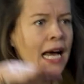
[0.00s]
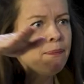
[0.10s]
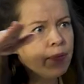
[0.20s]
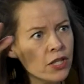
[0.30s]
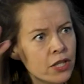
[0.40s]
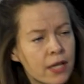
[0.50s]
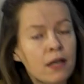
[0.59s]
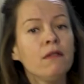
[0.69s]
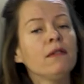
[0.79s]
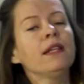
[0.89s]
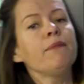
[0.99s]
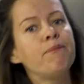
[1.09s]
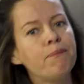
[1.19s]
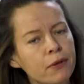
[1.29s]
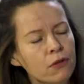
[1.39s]
Absolutely
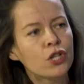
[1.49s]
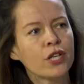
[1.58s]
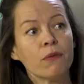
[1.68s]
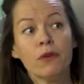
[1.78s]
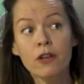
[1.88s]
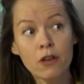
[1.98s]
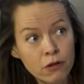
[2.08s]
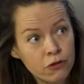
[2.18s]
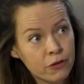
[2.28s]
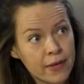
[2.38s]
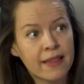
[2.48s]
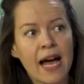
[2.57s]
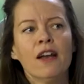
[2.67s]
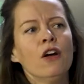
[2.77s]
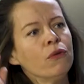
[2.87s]
bullshit. bullshit. We're not doing
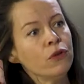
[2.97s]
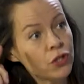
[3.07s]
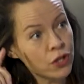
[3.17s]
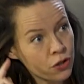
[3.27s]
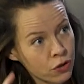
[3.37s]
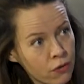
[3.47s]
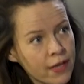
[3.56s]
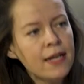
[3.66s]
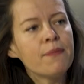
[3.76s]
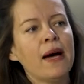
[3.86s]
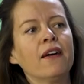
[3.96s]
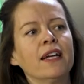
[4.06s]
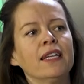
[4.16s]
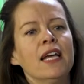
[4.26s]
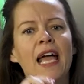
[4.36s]
that. We're just talking about
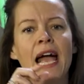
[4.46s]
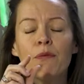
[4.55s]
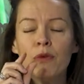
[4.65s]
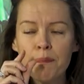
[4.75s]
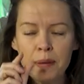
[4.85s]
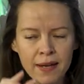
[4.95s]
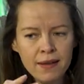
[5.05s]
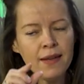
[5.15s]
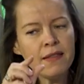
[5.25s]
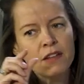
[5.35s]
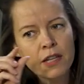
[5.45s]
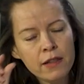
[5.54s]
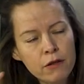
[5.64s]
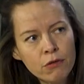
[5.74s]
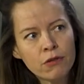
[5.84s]
it. Mm. And we're picking the
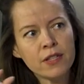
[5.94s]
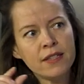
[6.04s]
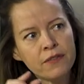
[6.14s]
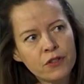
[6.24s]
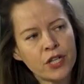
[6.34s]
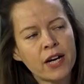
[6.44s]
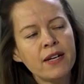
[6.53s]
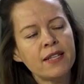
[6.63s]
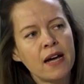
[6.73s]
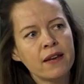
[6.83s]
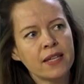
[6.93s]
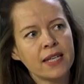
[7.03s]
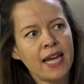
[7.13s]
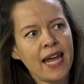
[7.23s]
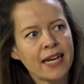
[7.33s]
lucrative cherries out of
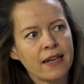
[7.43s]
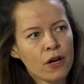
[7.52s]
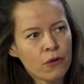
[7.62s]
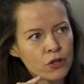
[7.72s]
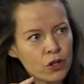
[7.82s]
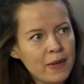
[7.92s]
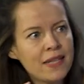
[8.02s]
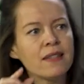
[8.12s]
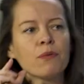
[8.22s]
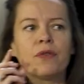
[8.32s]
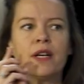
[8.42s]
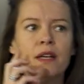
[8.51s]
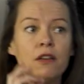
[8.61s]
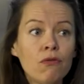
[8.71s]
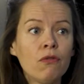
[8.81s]
the cake, which means that we're
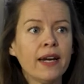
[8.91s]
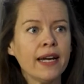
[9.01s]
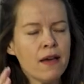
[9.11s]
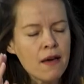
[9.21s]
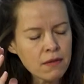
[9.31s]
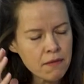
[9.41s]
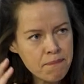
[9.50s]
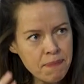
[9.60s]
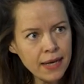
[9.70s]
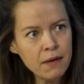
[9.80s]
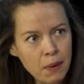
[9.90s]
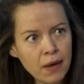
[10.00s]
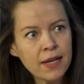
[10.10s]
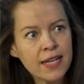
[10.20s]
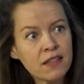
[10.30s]
ignoring the big
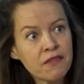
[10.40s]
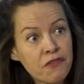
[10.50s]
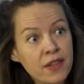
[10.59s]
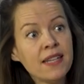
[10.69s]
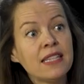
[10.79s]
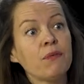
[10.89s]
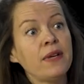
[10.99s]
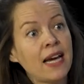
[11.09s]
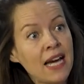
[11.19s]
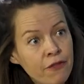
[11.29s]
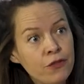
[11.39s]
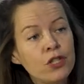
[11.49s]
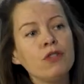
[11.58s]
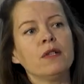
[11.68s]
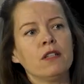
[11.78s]
bucket of things that we have
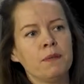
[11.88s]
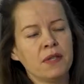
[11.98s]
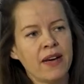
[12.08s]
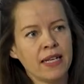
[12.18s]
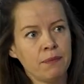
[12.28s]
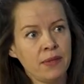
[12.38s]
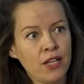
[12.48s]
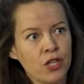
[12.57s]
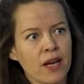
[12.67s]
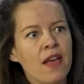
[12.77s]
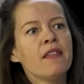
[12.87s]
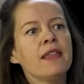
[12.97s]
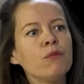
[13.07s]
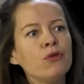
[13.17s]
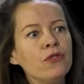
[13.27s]
to do in terms of adaptation
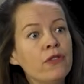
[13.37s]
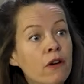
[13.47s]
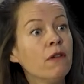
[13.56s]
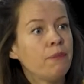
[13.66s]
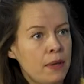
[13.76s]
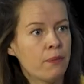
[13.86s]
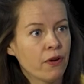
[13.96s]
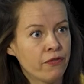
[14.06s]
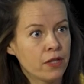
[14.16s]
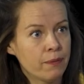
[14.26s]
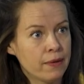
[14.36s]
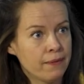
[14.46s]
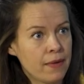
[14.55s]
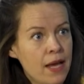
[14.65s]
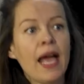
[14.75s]
that will not be
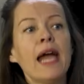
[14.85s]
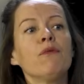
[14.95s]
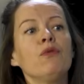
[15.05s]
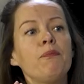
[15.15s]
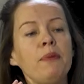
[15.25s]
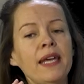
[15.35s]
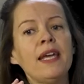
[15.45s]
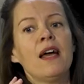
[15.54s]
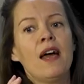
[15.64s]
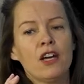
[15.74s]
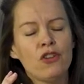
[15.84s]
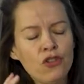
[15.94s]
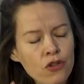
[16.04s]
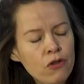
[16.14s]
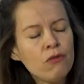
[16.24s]
profitable and will be
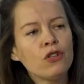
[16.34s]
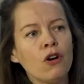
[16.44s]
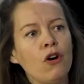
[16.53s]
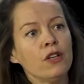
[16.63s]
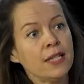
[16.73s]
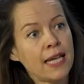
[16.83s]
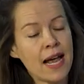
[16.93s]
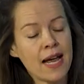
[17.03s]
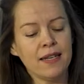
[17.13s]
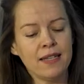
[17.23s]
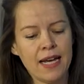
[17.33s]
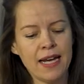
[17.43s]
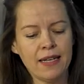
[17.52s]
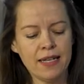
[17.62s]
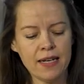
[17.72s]
huge cost and,
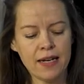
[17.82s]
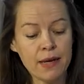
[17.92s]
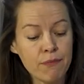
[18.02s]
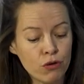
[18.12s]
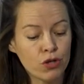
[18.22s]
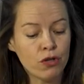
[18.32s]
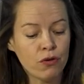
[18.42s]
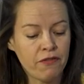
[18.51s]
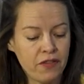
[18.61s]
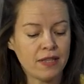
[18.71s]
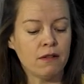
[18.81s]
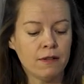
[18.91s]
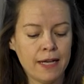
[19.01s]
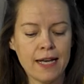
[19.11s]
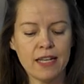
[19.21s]
and uh, emotional and
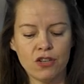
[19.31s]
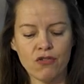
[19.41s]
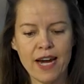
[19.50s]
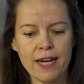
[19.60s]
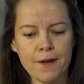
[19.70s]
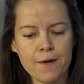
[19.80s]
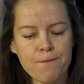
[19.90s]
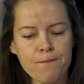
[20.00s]
physical uh, strain.